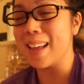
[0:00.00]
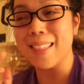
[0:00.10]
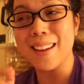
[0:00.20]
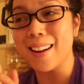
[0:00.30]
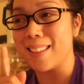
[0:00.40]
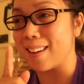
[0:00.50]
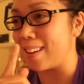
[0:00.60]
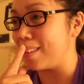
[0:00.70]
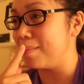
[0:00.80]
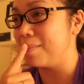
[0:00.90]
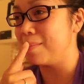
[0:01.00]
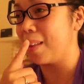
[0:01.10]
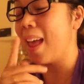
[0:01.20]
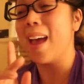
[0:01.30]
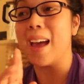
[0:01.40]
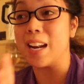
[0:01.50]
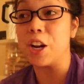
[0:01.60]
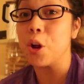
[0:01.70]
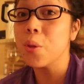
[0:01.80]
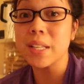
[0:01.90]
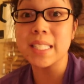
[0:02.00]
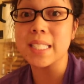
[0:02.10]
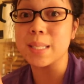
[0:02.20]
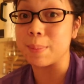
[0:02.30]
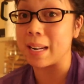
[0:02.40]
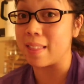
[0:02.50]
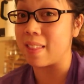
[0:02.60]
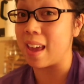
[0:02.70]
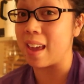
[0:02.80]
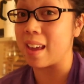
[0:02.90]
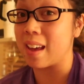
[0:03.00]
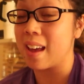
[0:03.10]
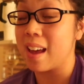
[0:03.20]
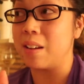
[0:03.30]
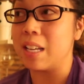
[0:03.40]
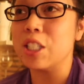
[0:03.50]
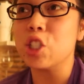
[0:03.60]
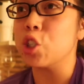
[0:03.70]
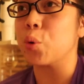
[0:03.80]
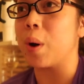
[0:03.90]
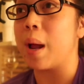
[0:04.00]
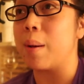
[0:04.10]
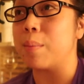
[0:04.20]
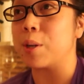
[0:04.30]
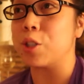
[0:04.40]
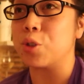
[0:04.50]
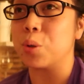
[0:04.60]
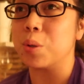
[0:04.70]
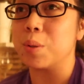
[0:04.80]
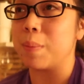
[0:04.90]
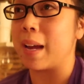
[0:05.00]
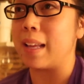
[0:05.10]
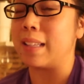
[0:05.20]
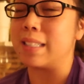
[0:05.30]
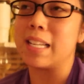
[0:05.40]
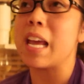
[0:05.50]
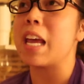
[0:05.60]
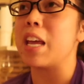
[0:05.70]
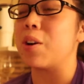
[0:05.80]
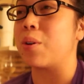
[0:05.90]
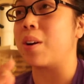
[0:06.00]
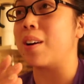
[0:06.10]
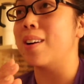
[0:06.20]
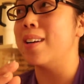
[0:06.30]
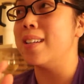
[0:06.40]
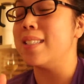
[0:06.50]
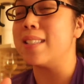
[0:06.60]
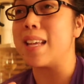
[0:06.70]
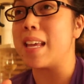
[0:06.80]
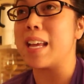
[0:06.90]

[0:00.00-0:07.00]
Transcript: And then I thought, and I know this has been a thing. Instagram controls my day, or say